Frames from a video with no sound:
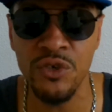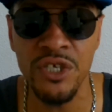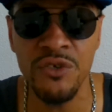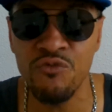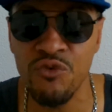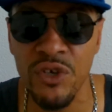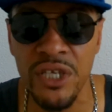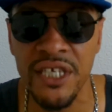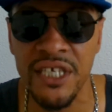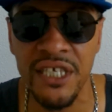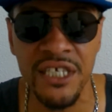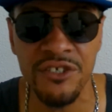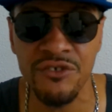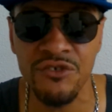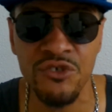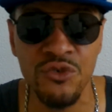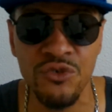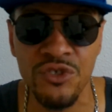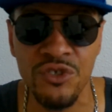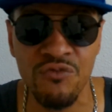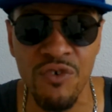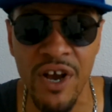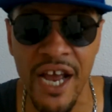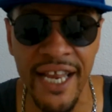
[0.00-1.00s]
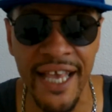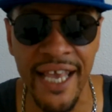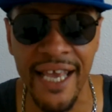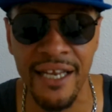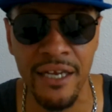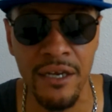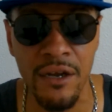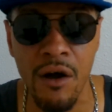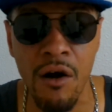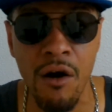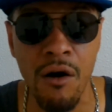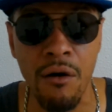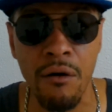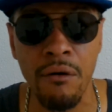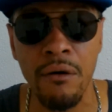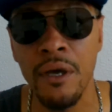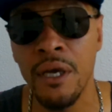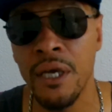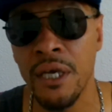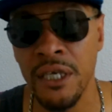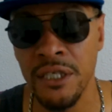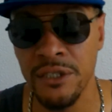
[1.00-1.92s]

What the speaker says: he really couldn't use the right hand at all.